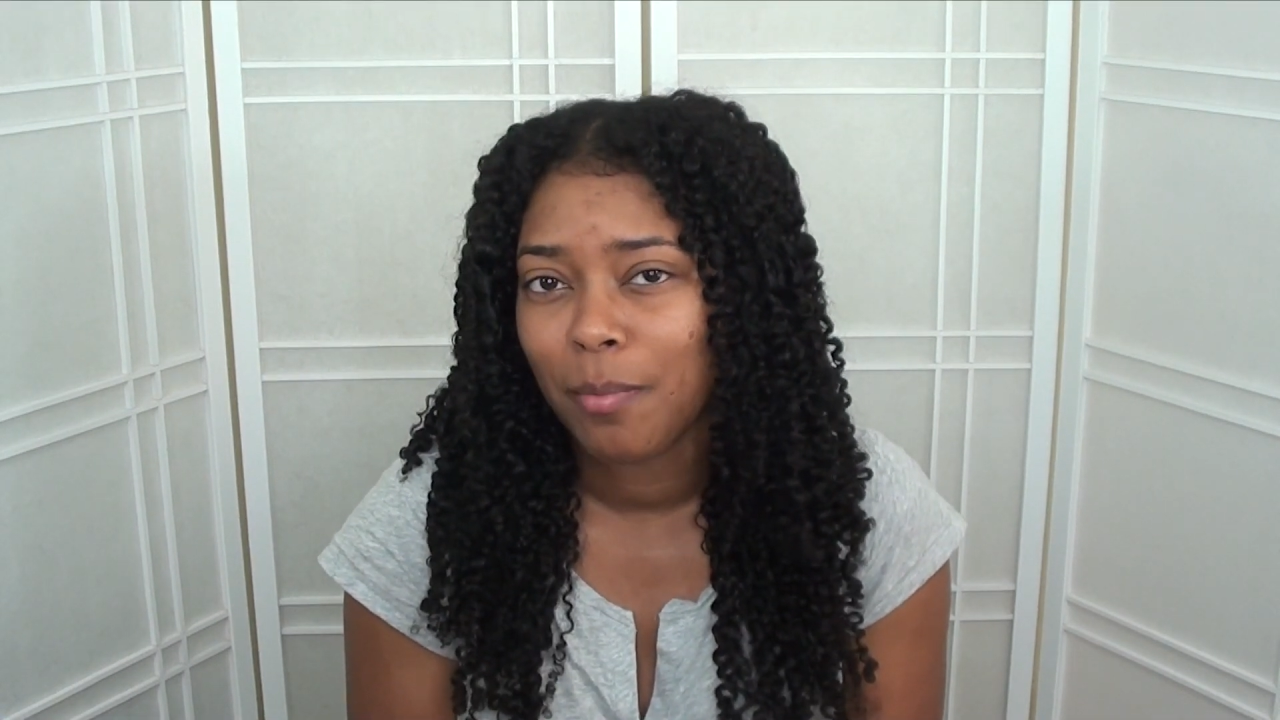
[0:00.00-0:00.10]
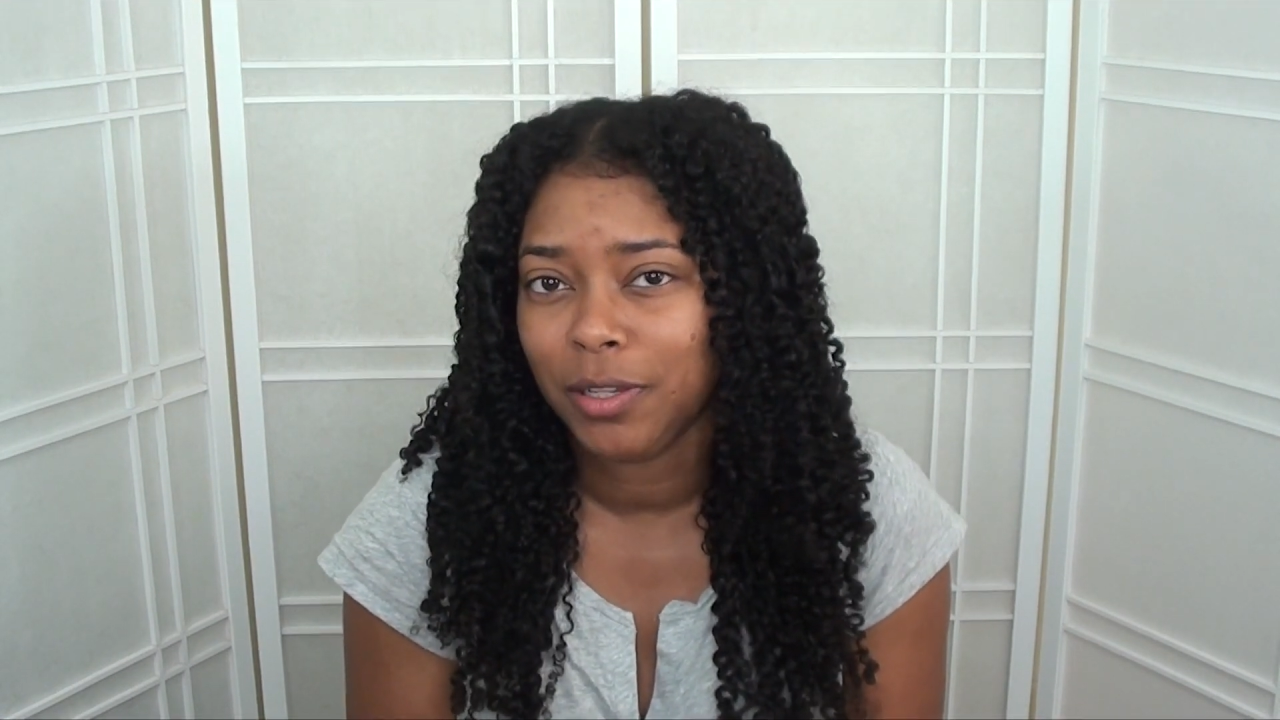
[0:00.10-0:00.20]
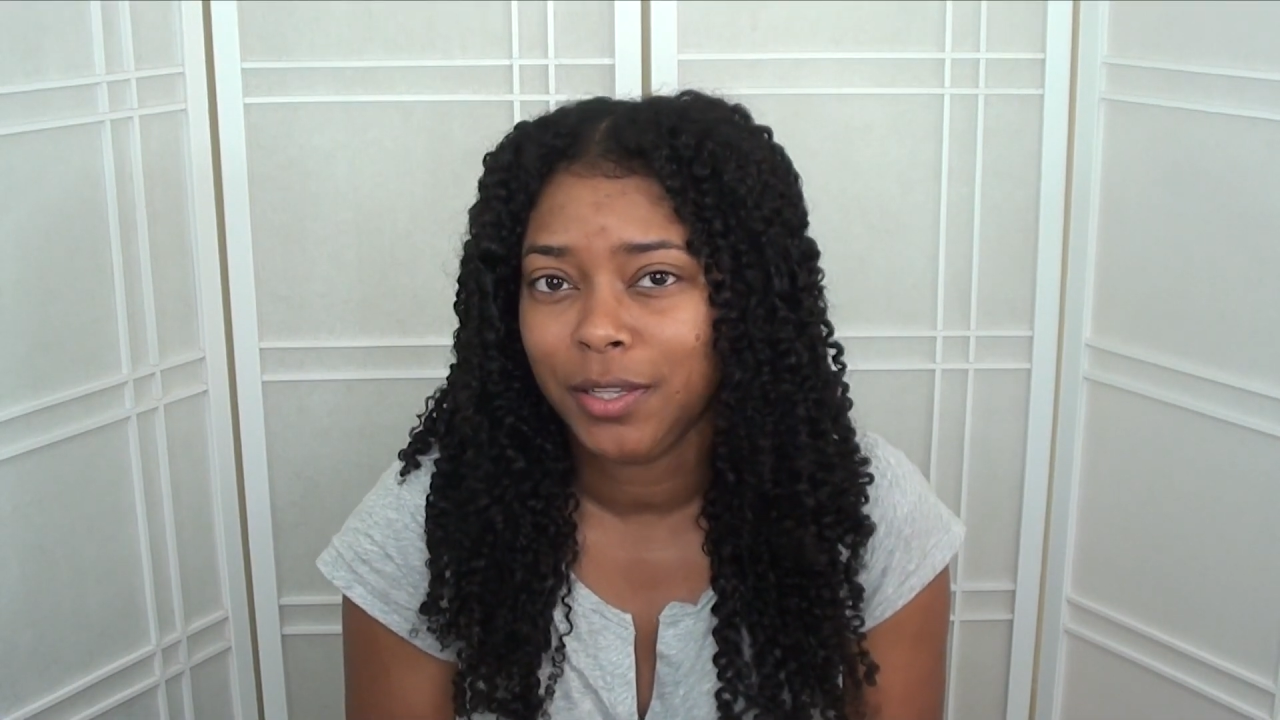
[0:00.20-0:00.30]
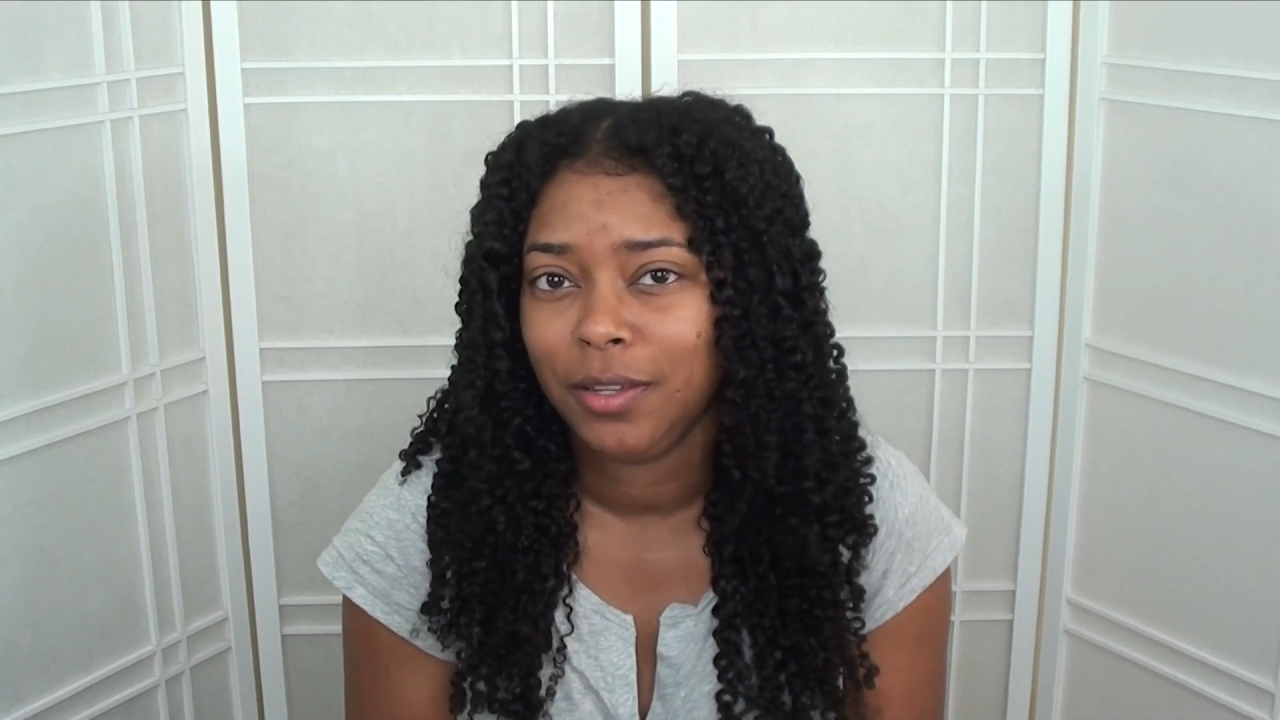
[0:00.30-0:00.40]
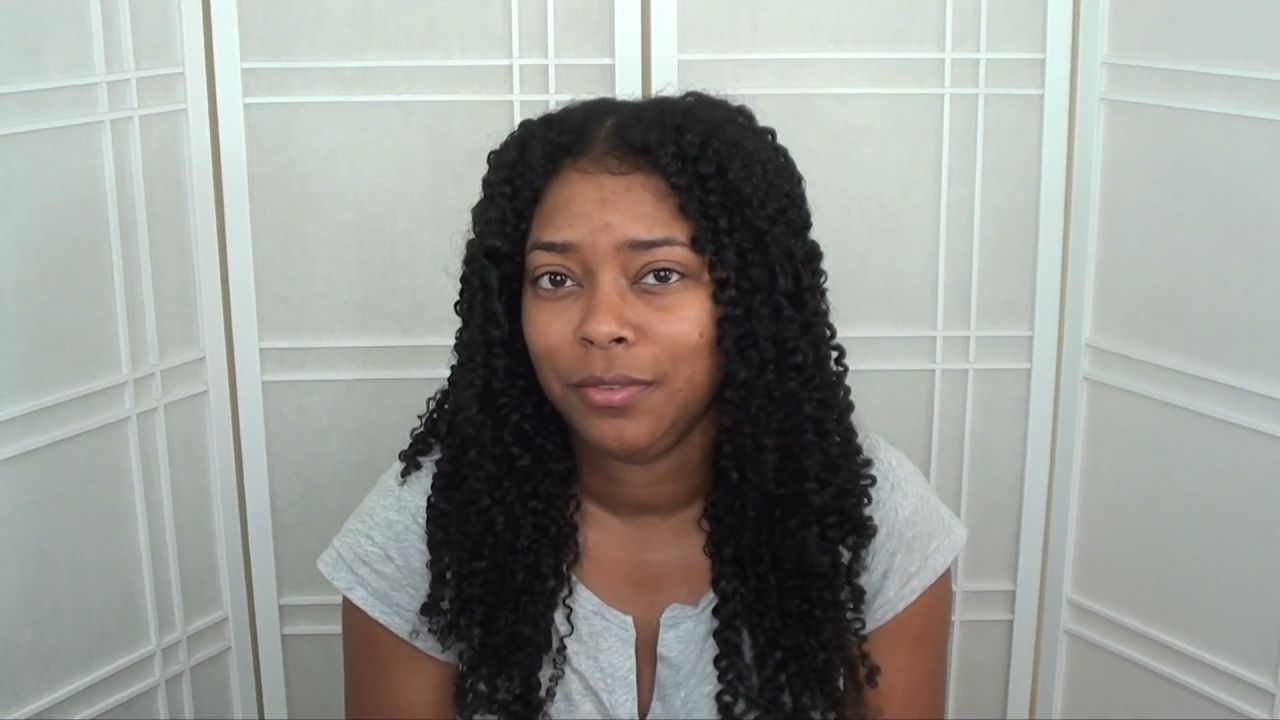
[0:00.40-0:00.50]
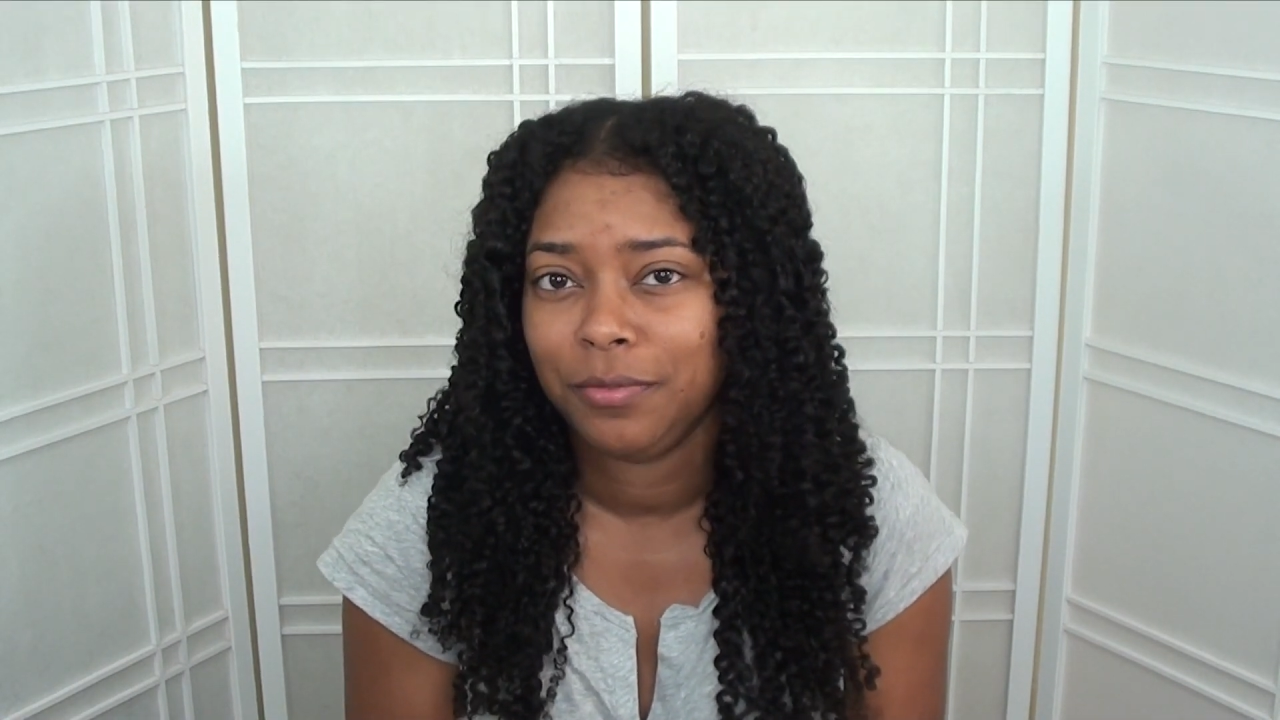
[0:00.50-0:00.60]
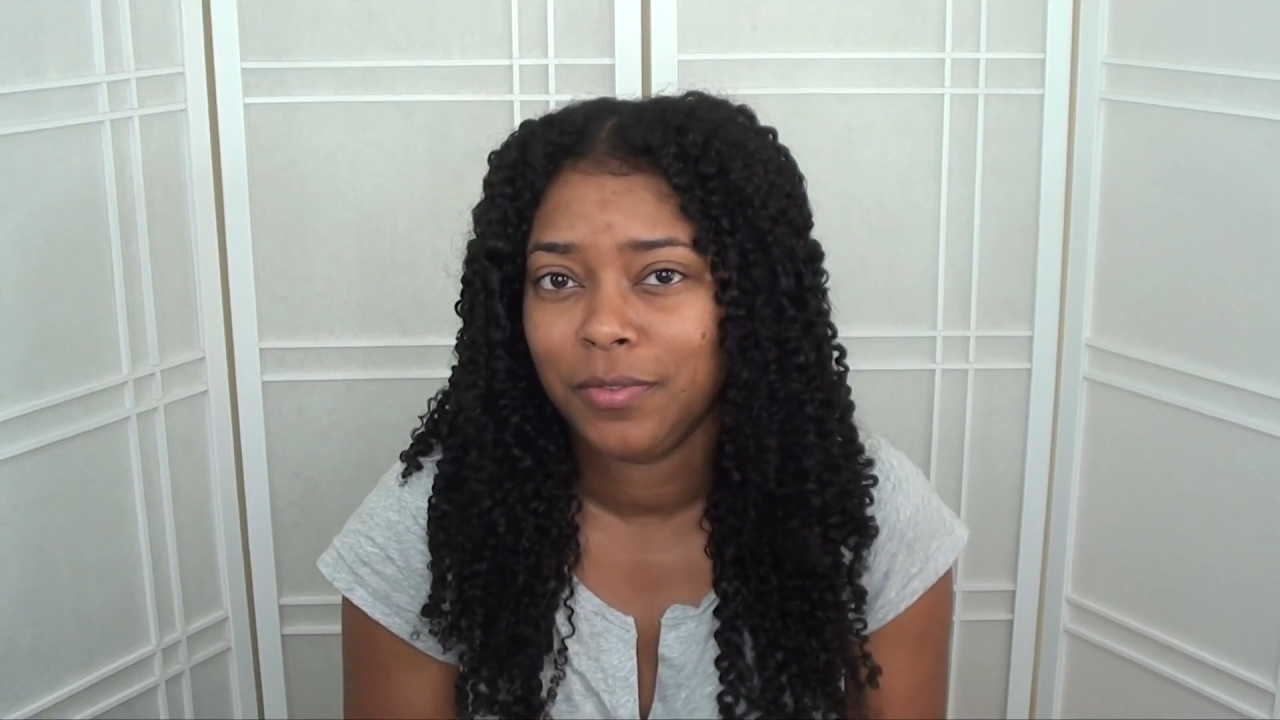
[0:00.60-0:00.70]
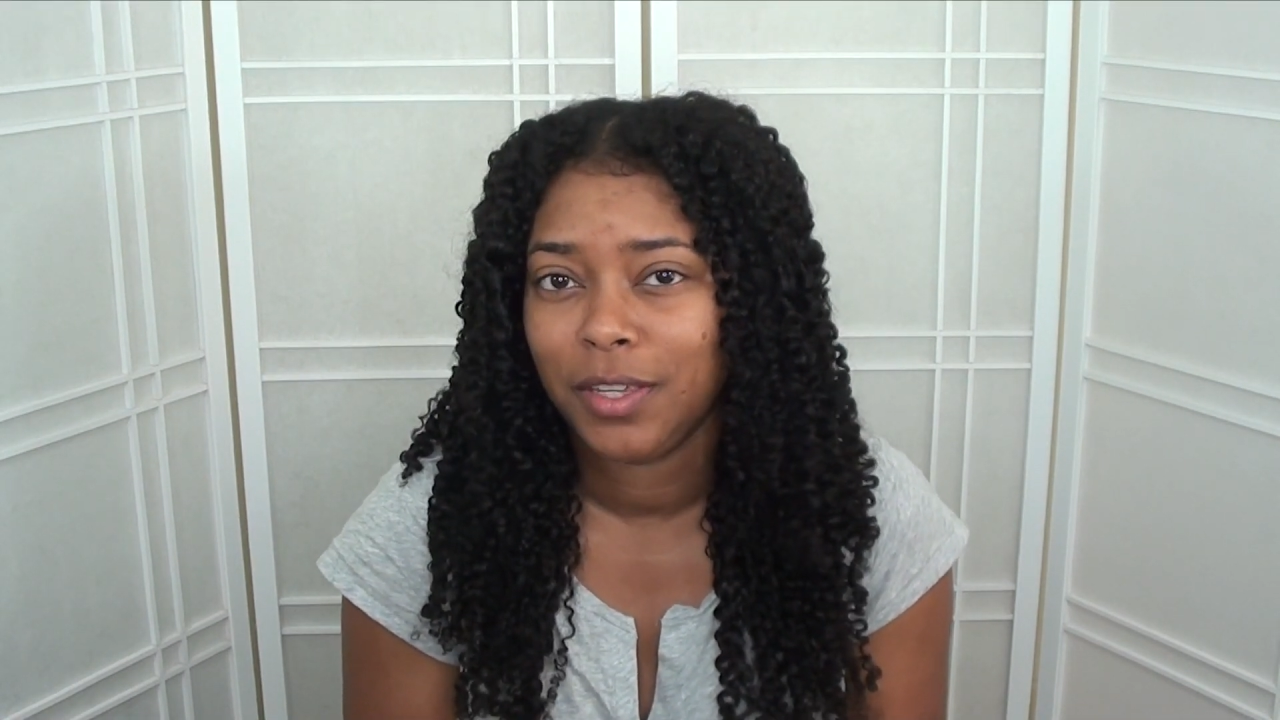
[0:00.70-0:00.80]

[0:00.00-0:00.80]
believe